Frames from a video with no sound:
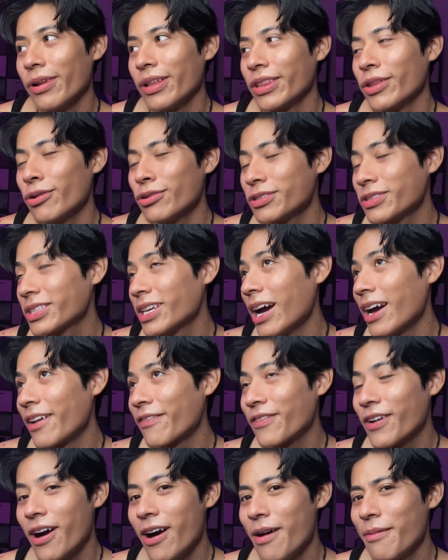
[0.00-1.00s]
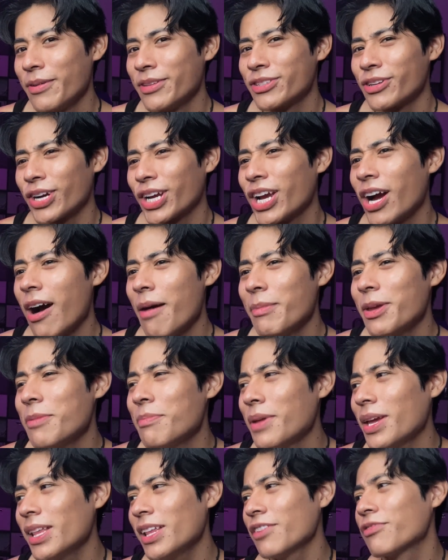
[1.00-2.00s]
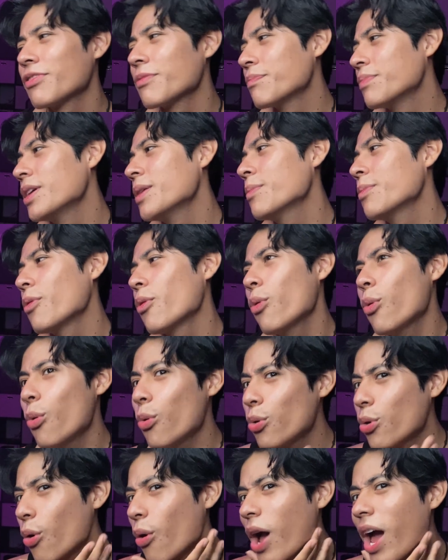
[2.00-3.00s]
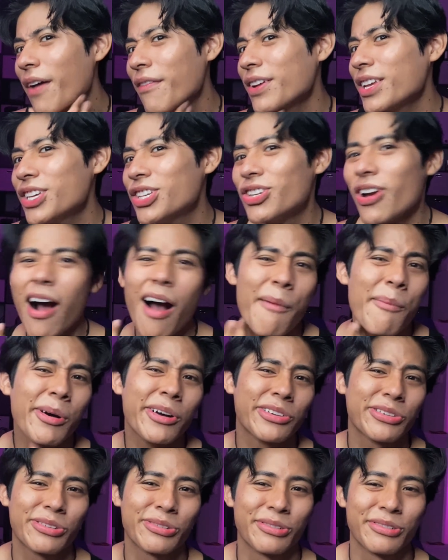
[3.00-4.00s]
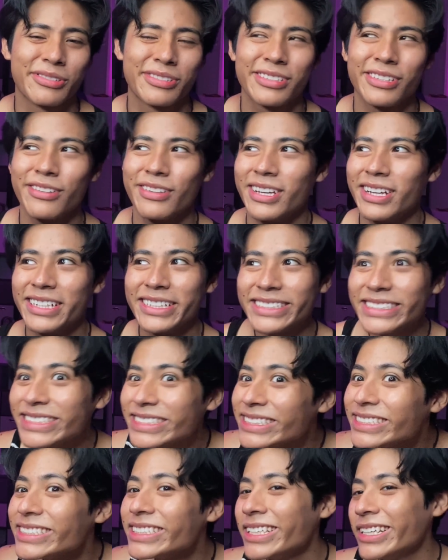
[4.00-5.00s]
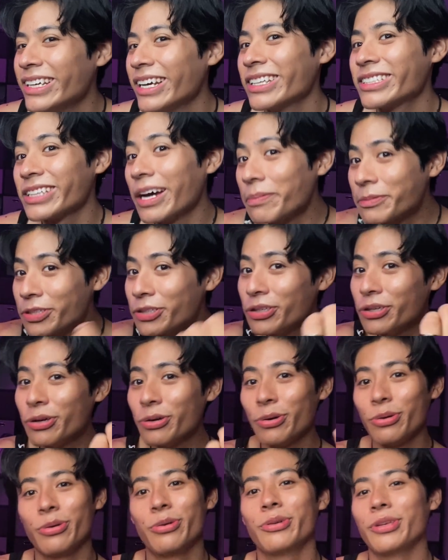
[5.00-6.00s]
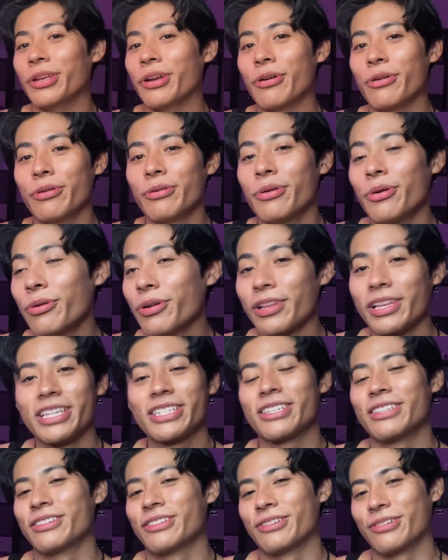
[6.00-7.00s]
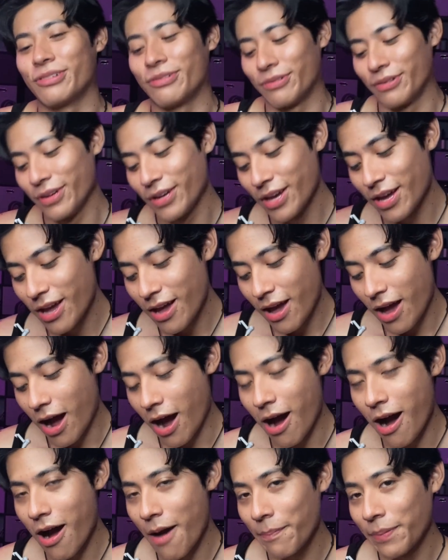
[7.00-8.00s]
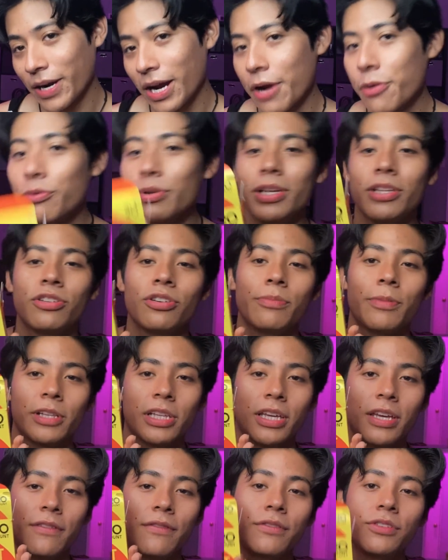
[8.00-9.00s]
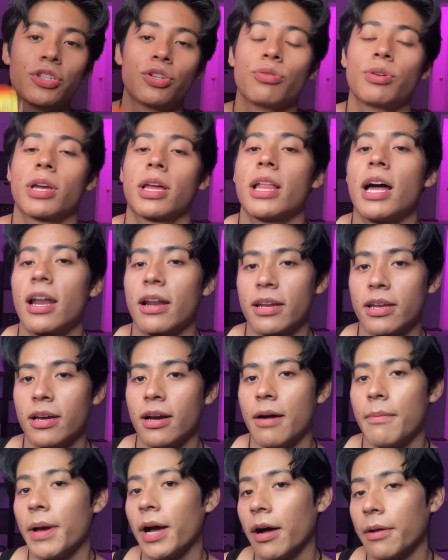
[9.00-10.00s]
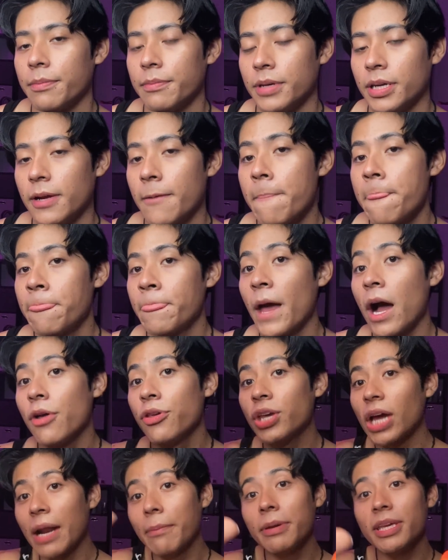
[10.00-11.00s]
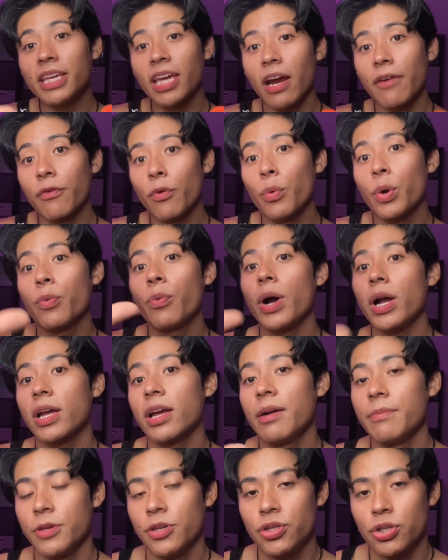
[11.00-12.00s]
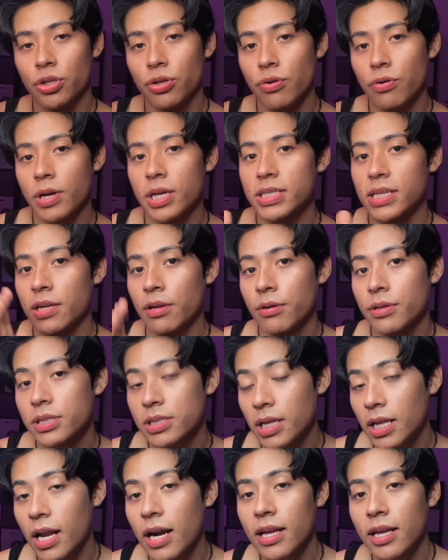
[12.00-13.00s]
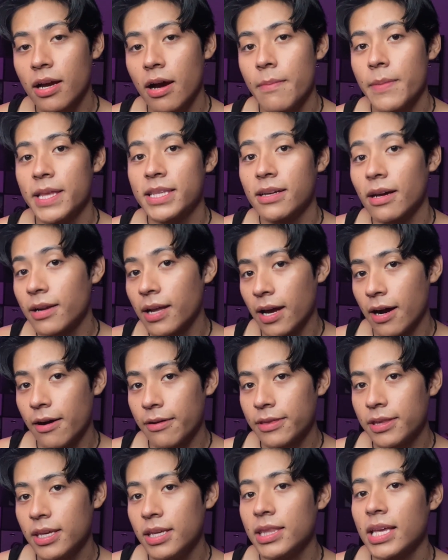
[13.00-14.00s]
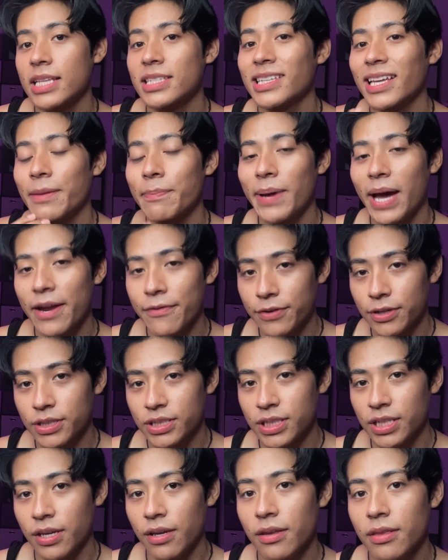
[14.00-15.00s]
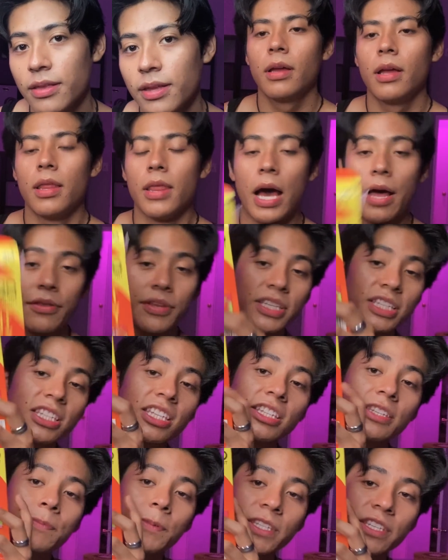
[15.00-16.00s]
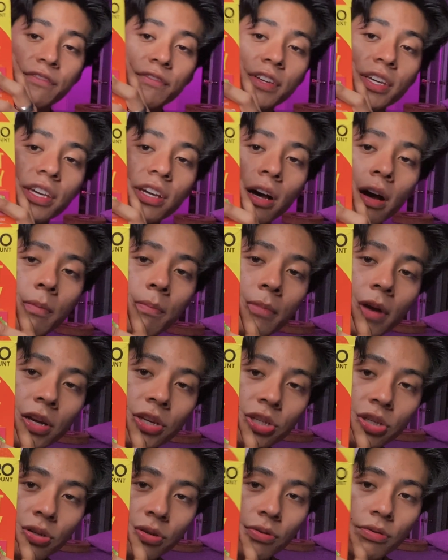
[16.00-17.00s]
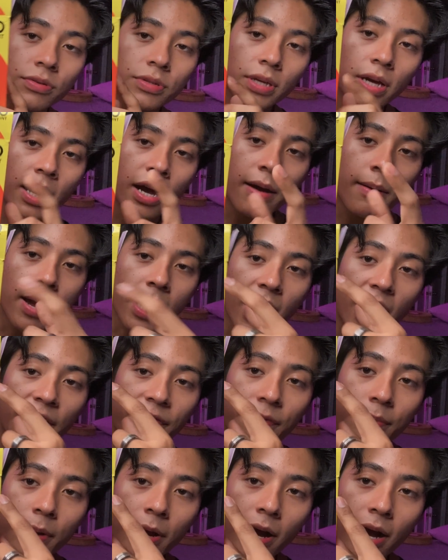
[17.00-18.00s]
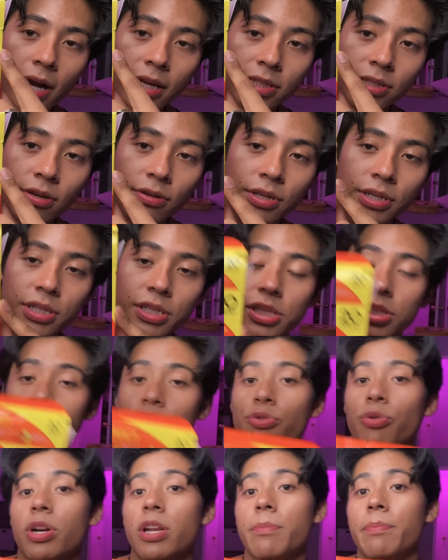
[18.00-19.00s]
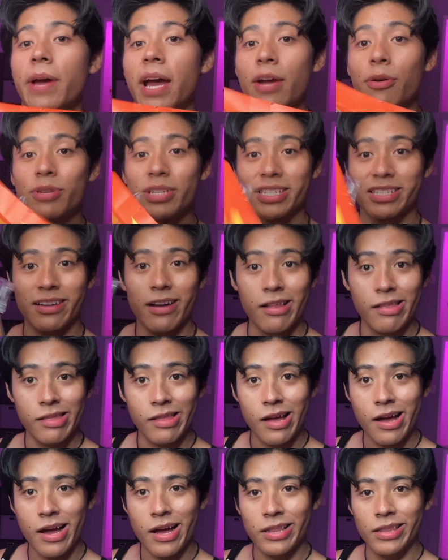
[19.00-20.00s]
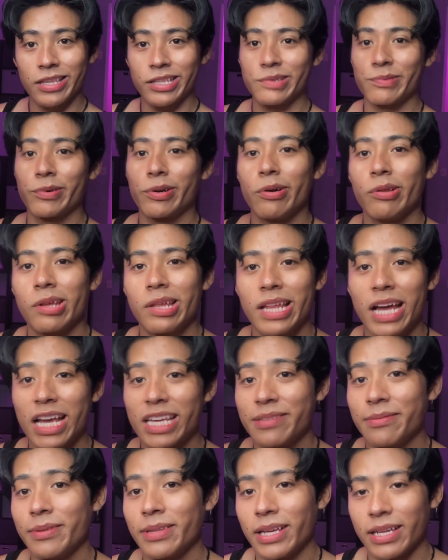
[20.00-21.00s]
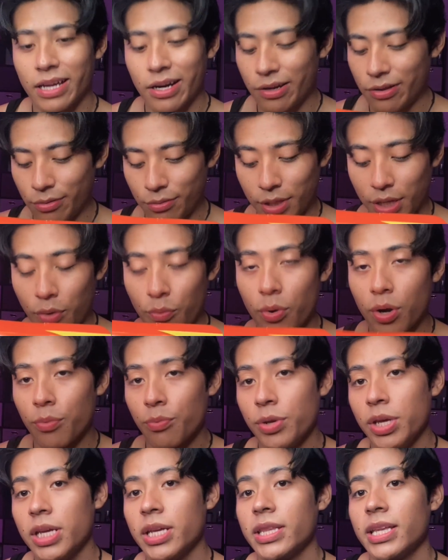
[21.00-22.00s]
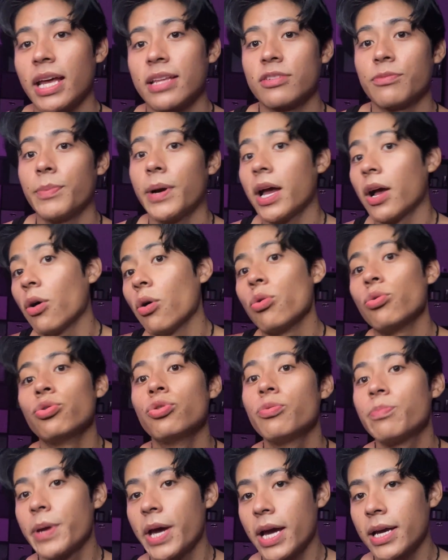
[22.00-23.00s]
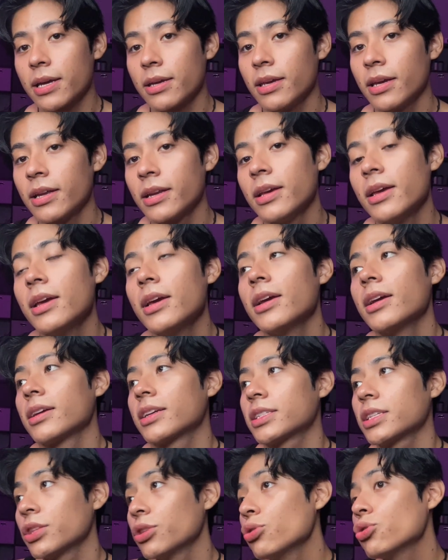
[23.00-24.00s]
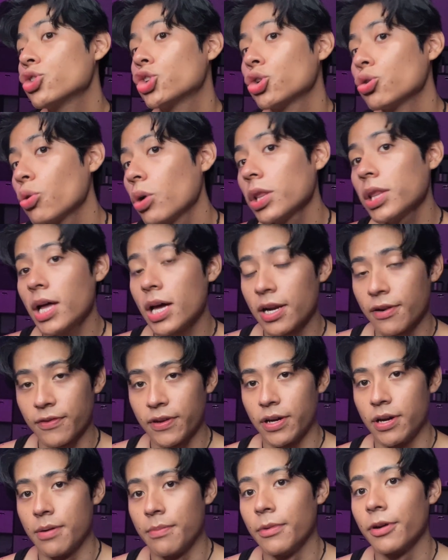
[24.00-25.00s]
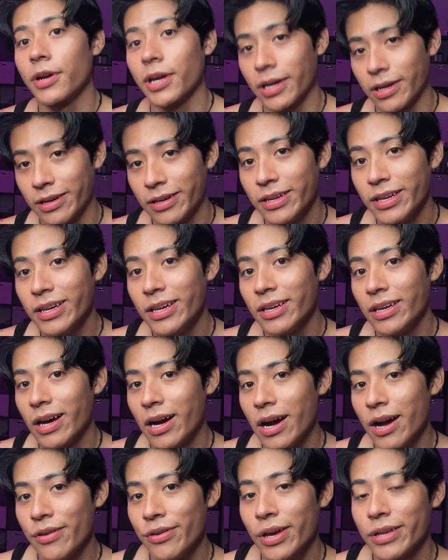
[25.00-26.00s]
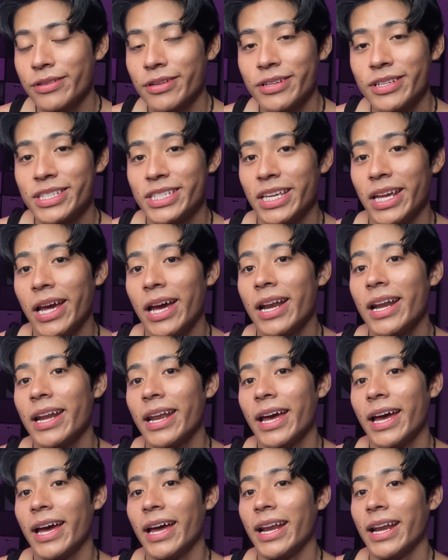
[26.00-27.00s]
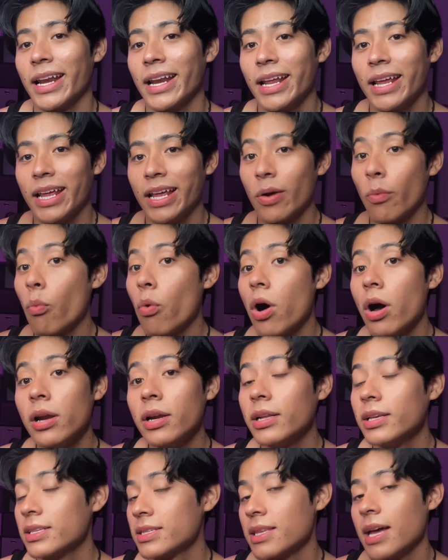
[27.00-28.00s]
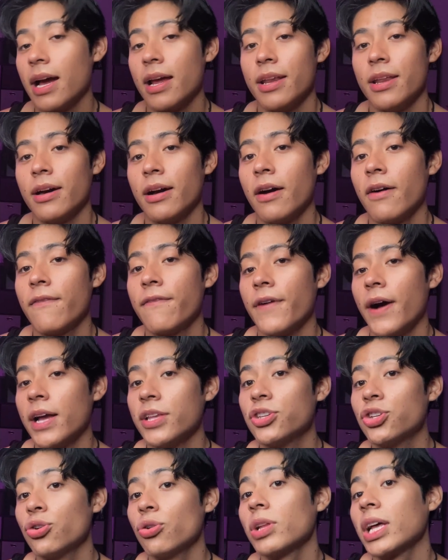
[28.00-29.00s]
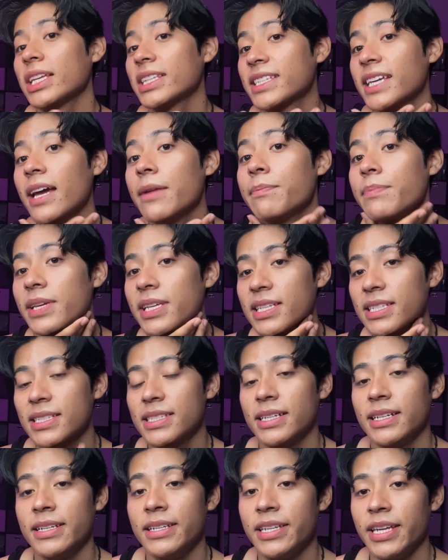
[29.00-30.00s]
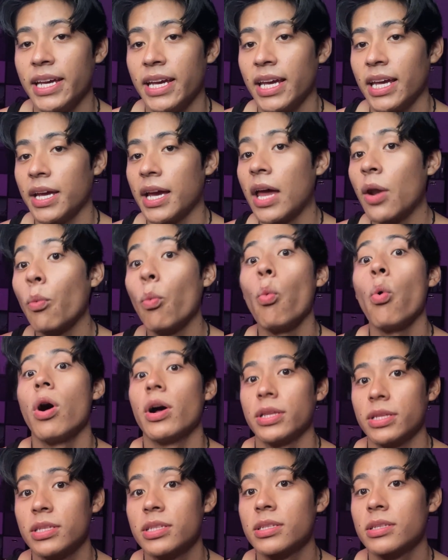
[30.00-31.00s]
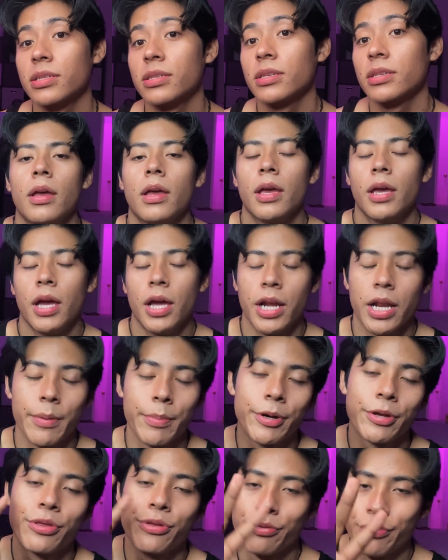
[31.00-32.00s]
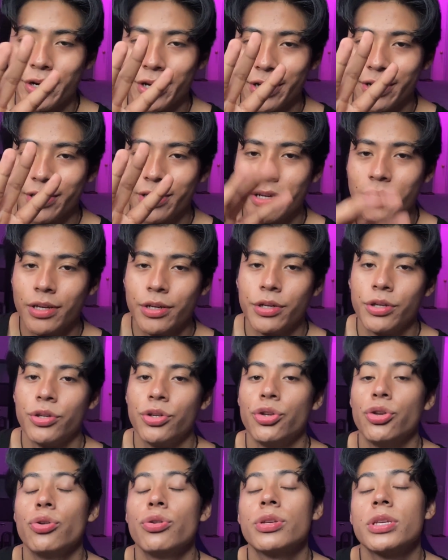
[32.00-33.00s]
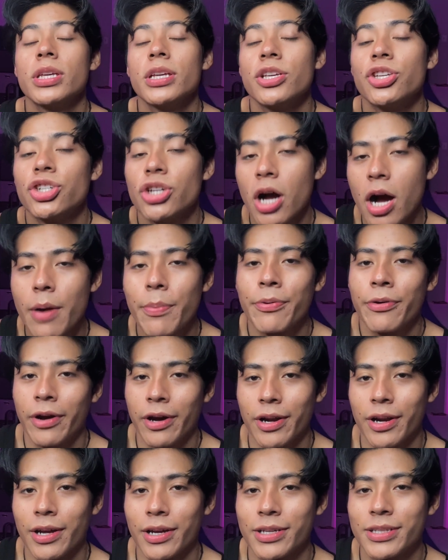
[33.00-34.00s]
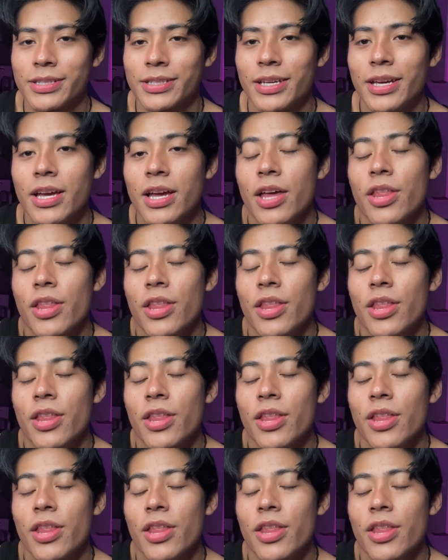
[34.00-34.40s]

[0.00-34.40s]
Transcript: Those kind of comments are coming mainly from people who don't have any jaw muscles. So like, it's up to you, you know, who to listen to. But I really do believe chewing a lot of gum helped me. Now, you gotta be careful with what gum you chew, because I know there's a lot of gum that's unhealthy, that's like bad for your teeth. Now, this is the specific gum I choose. I got it from Costco. You can see it's a 20 pack, which is a lot. This would only last me like, I don't know, like 1 week, and then I have to buy a whole new pack again, because I do chew a lot of gum, okay? You have to understand that 1 is not enough. I chew like 10 pieces a day at once. And number 3, using jaw products.